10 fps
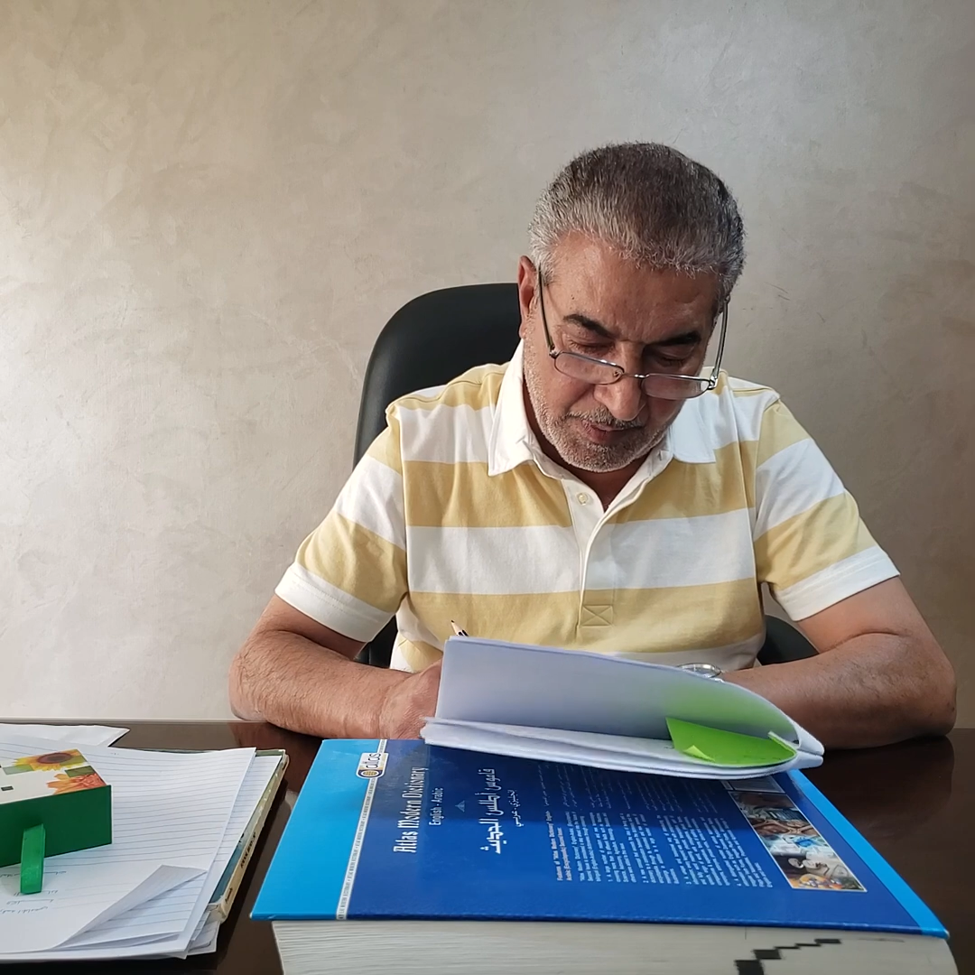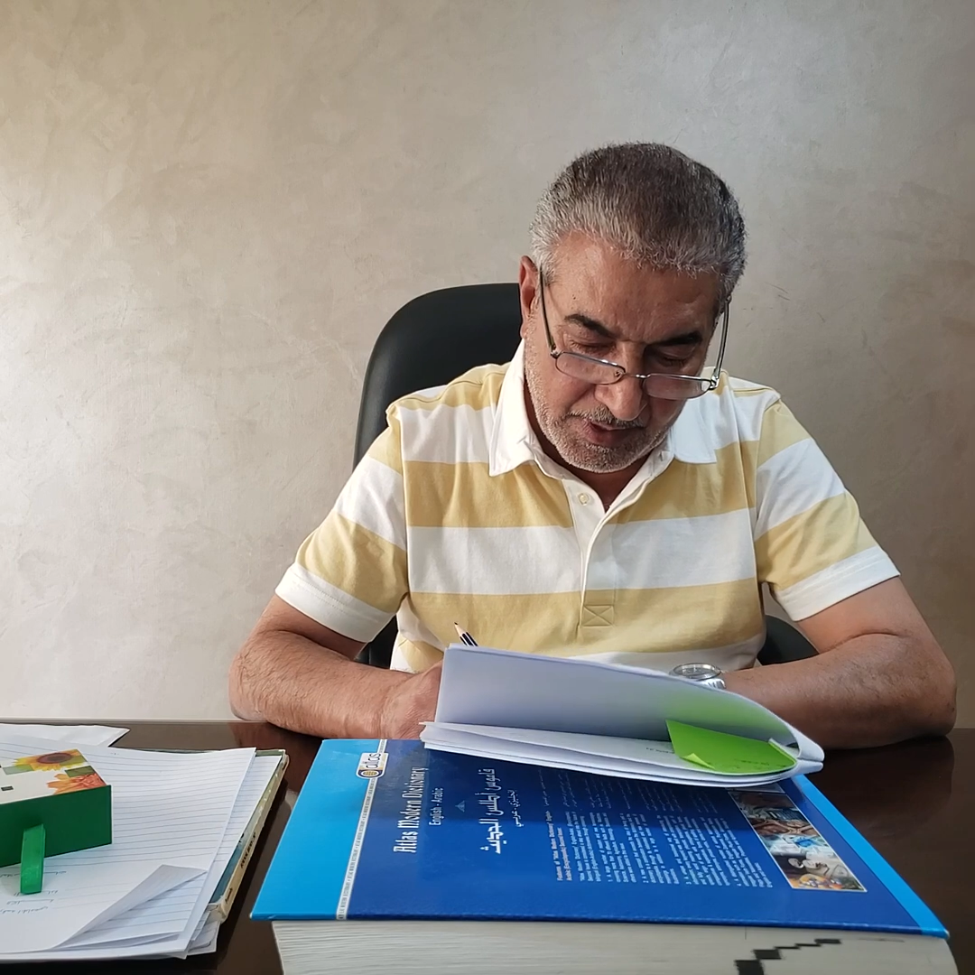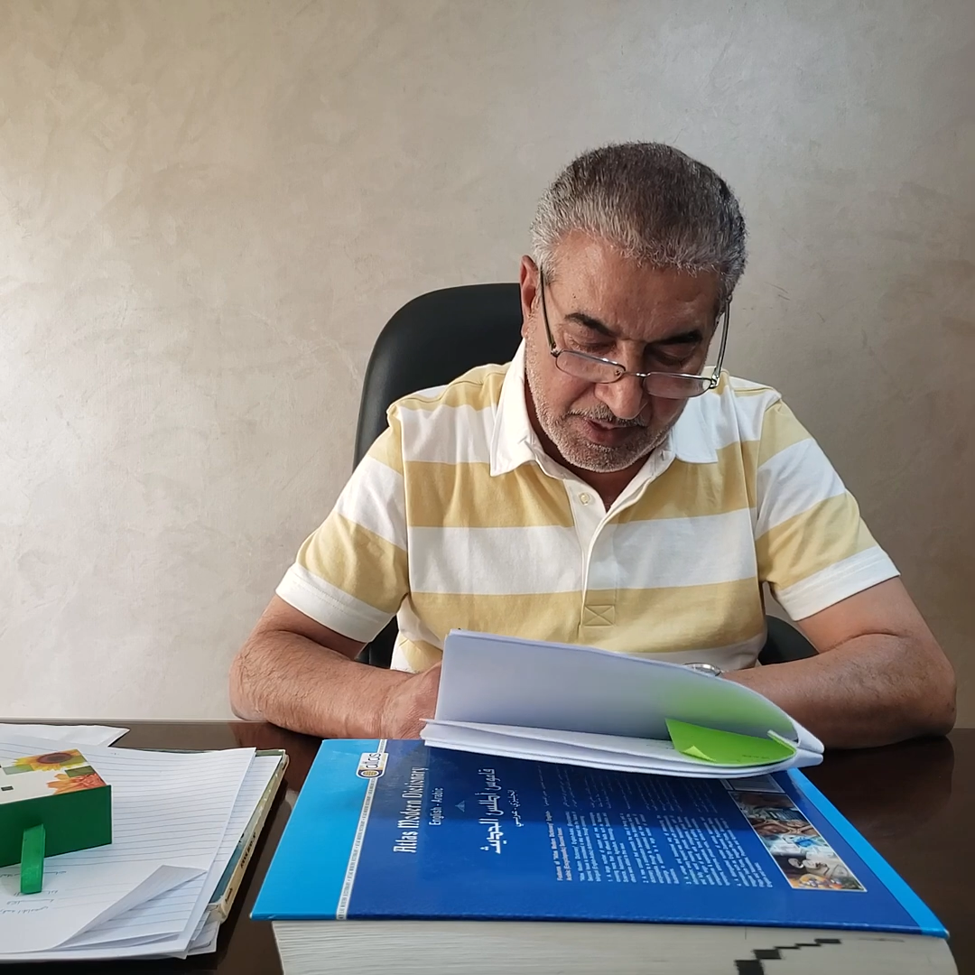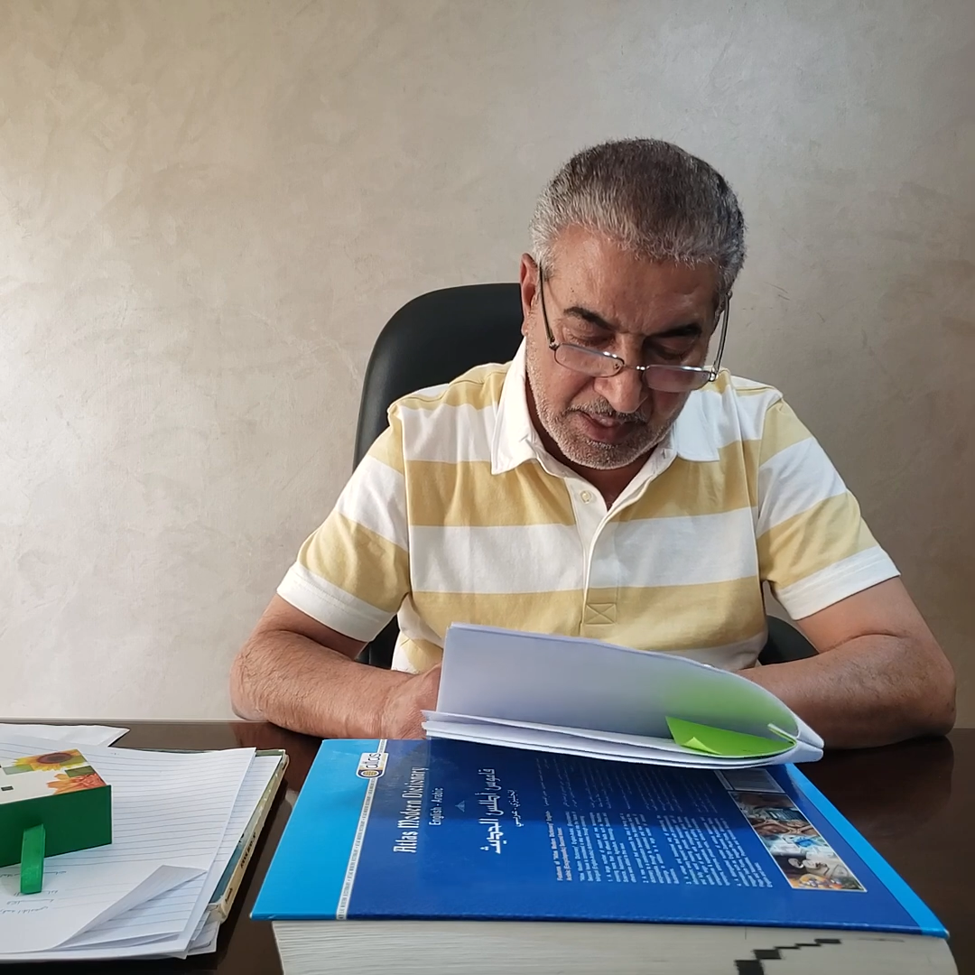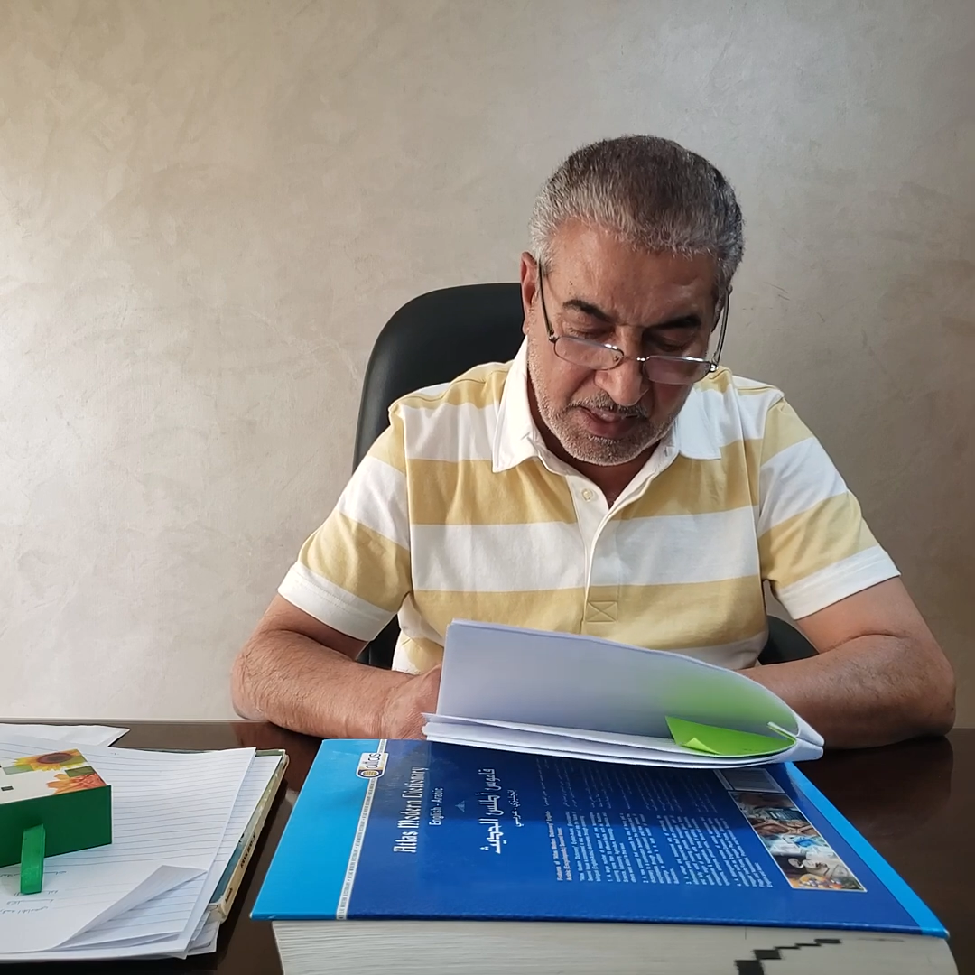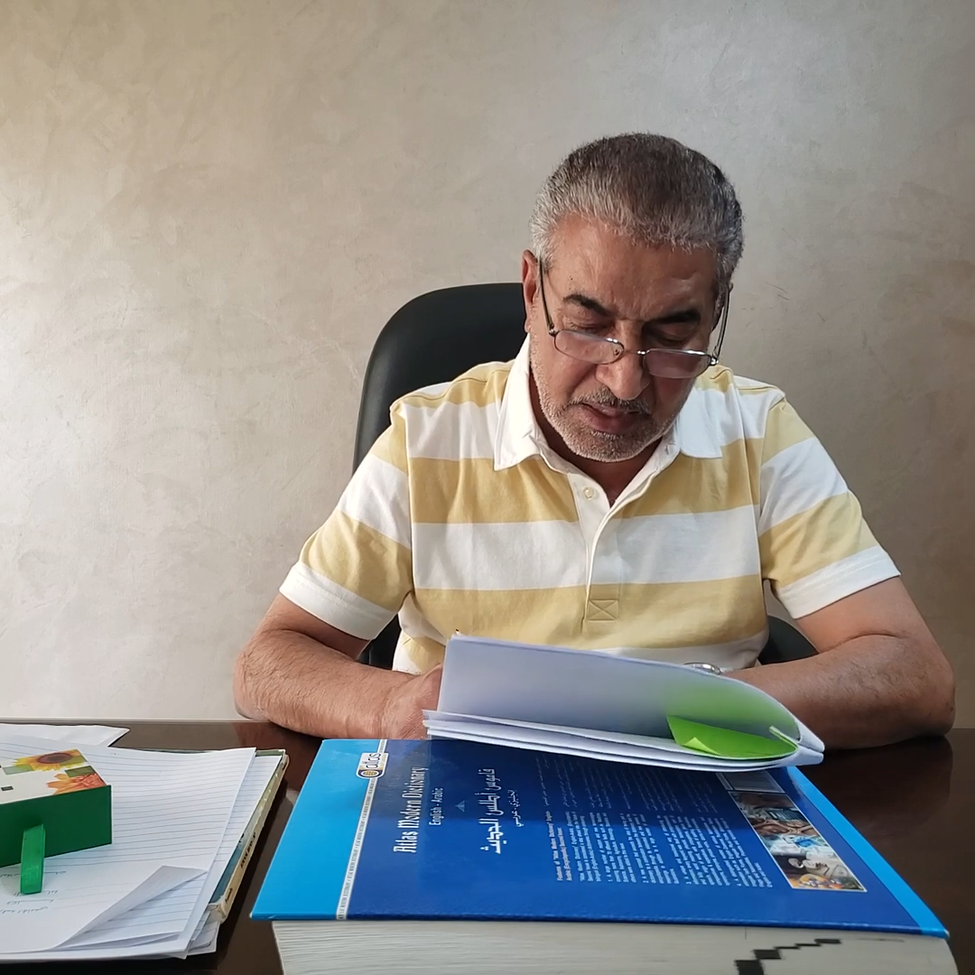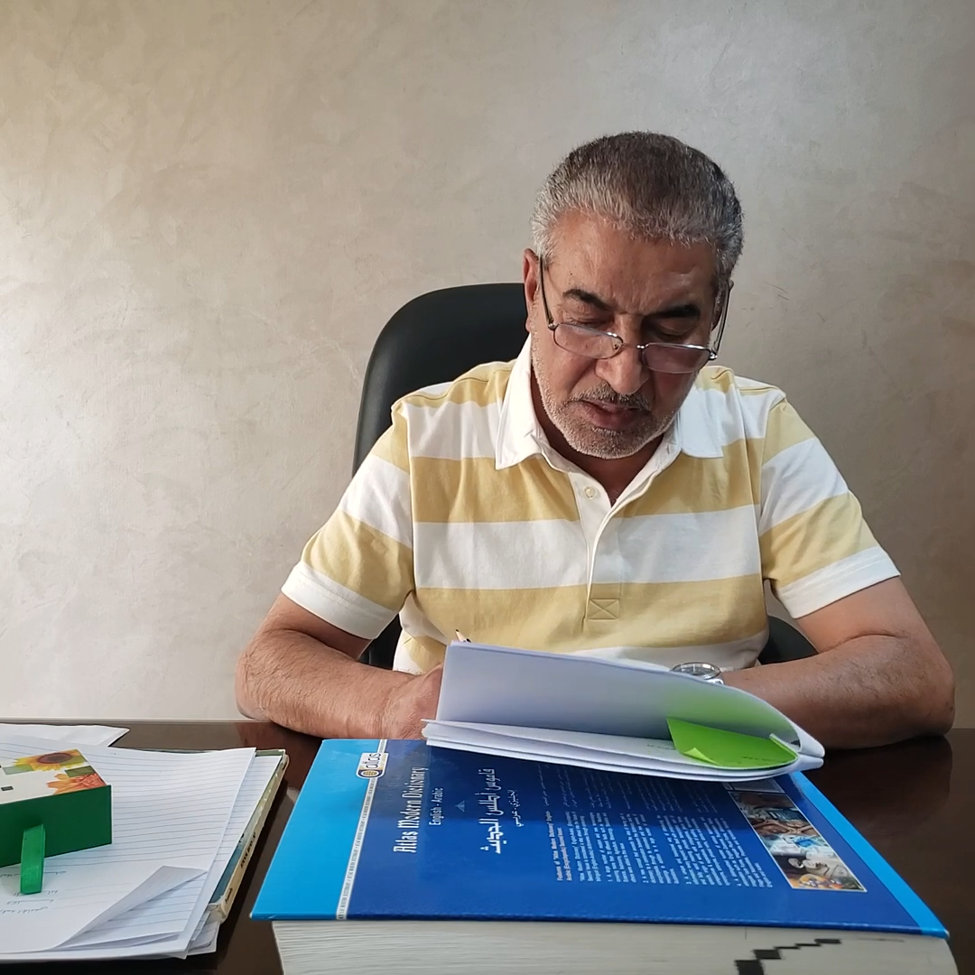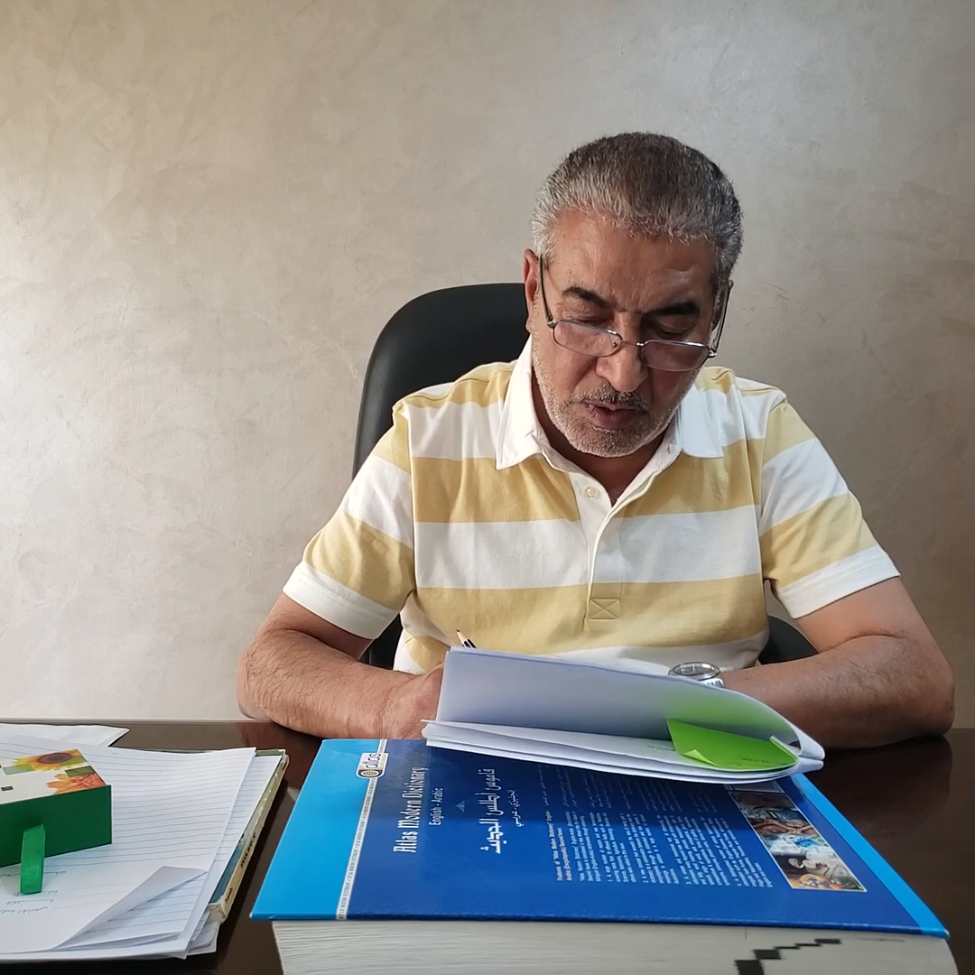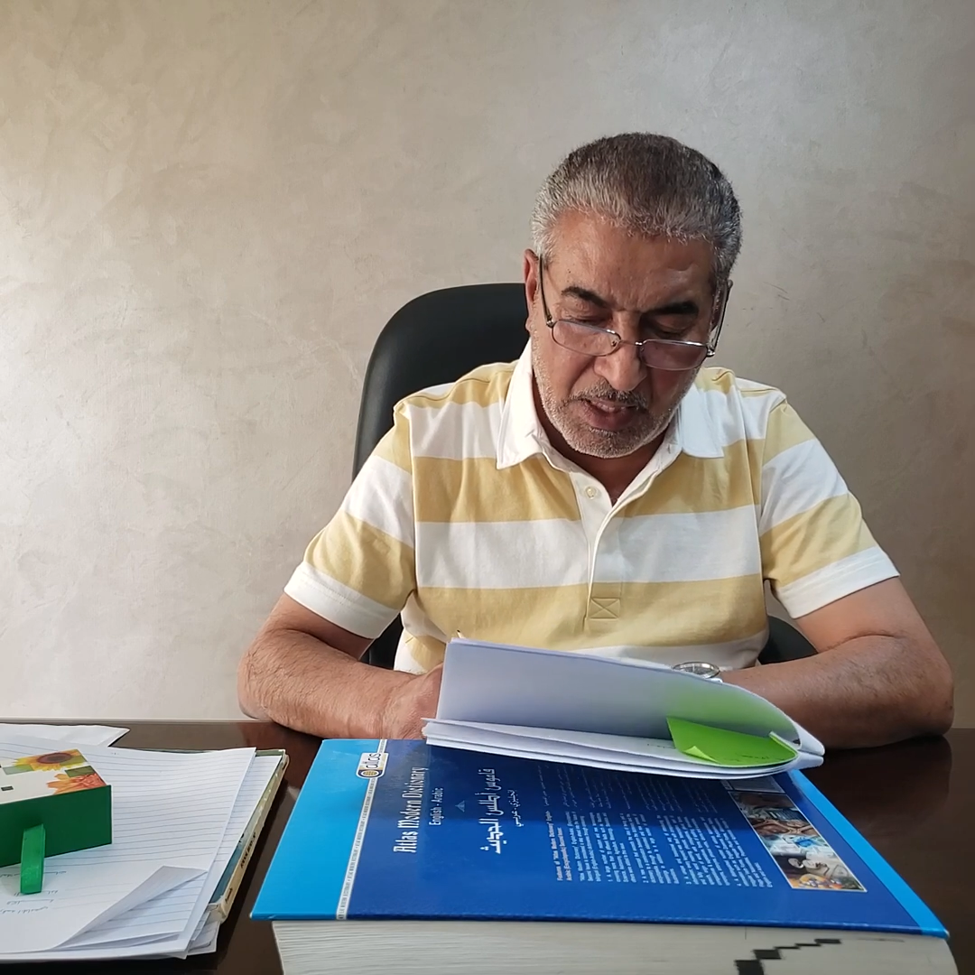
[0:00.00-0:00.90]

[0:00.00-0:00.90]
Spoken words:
there is no